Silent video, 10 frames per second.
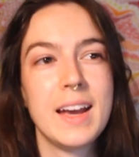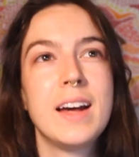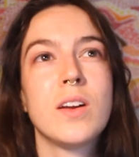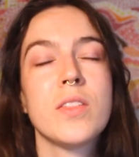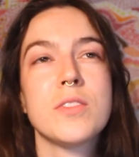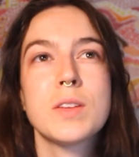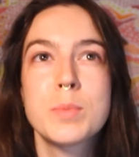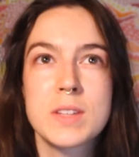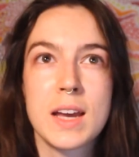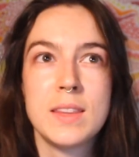And on the
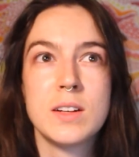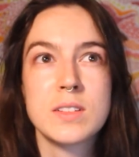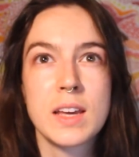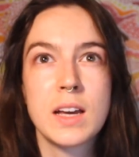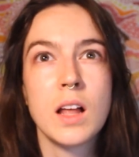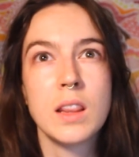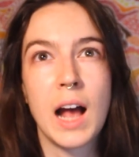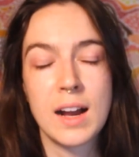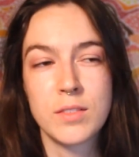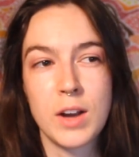flip side, there's like a
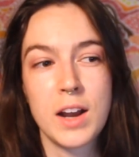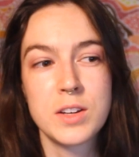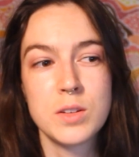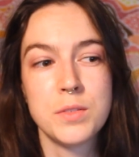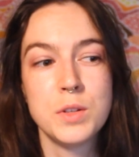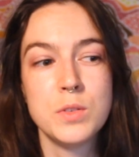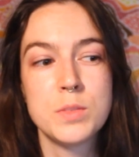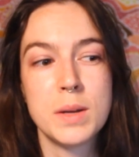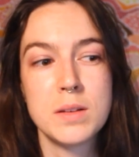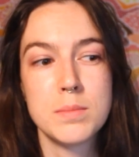lack of gratitude if you do
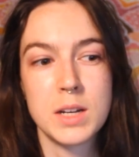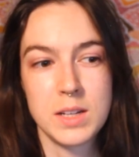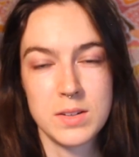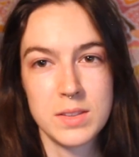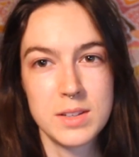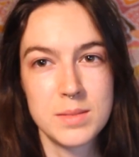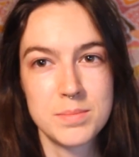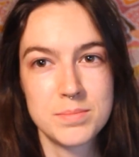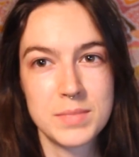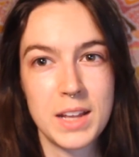spend money on
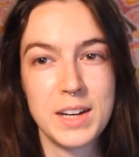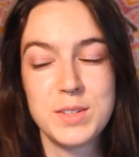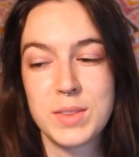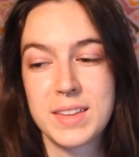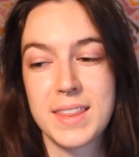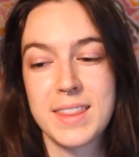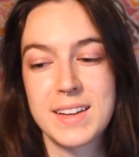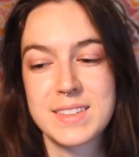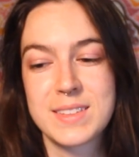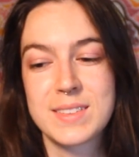them. And I do think that
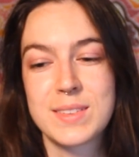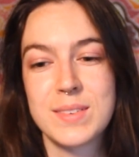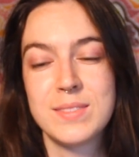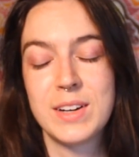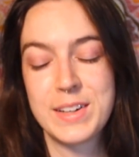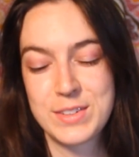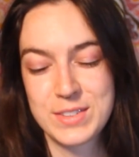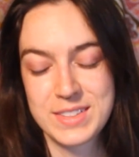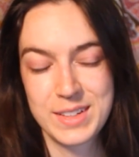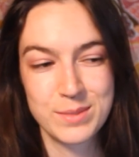that's very
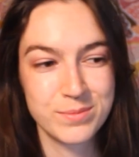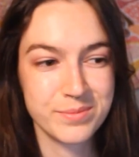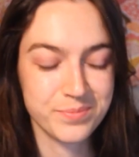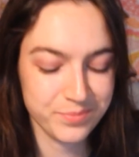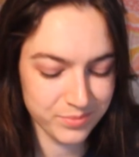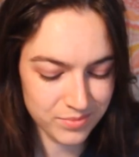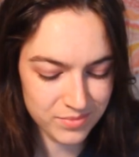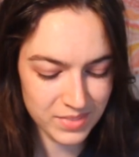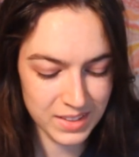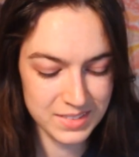interesting.
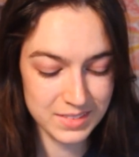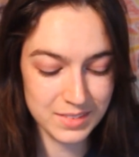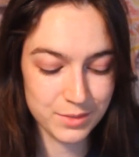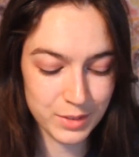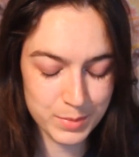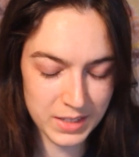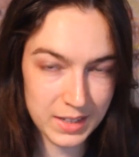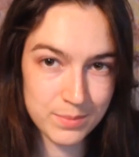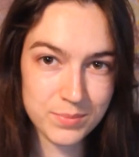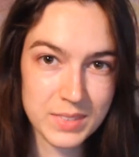The flip
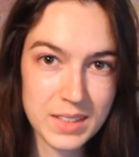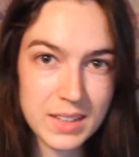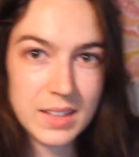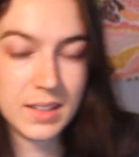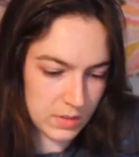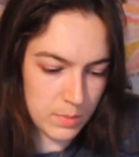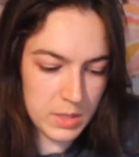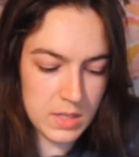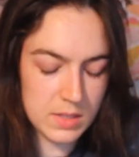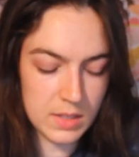side.
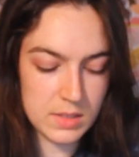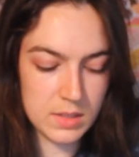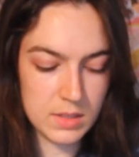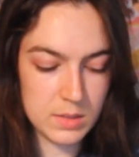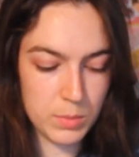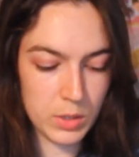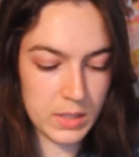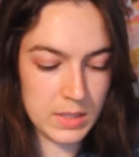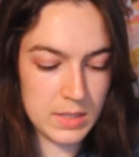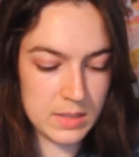Something he says in this
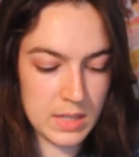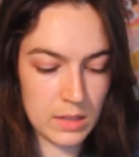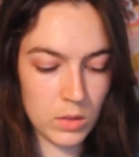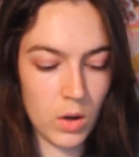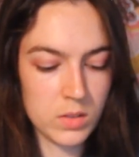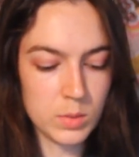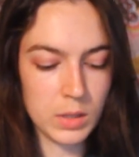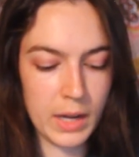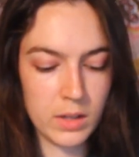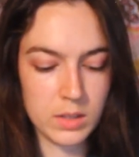book is that laws
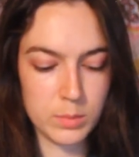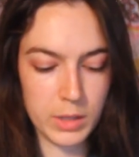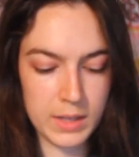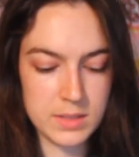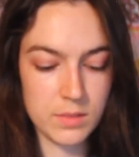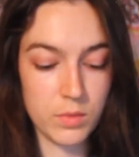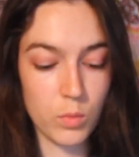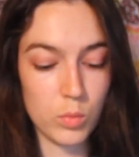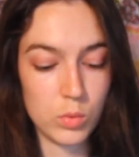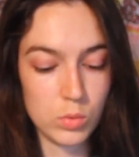rely on compliance of
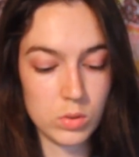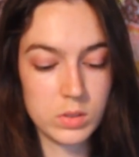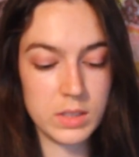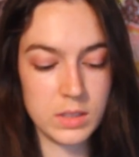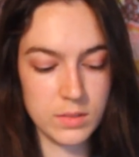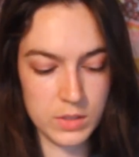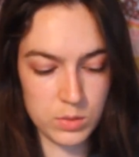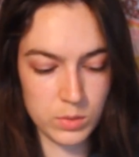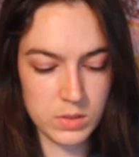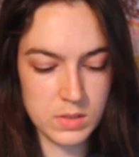ruled
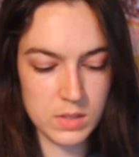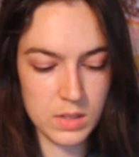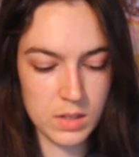individuals,